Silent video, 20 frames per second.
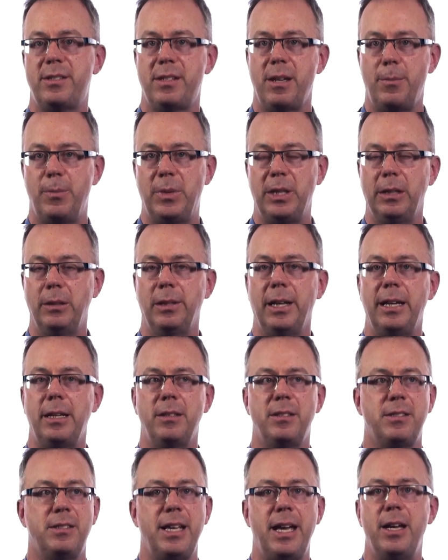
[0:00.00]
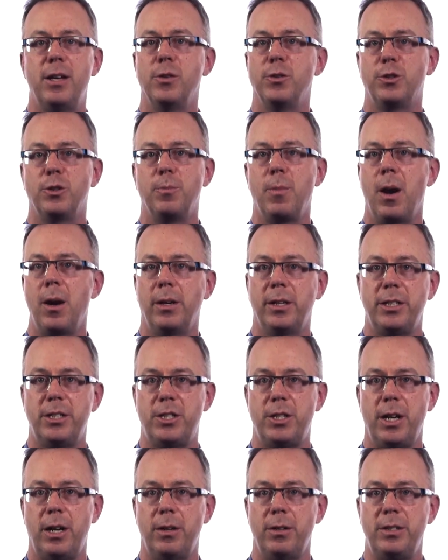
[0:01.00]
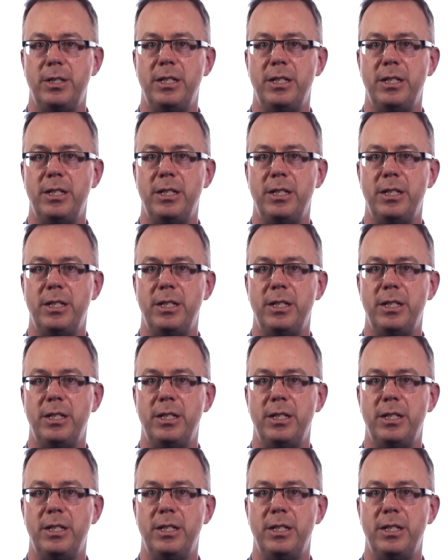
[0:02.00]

something like sales or market share?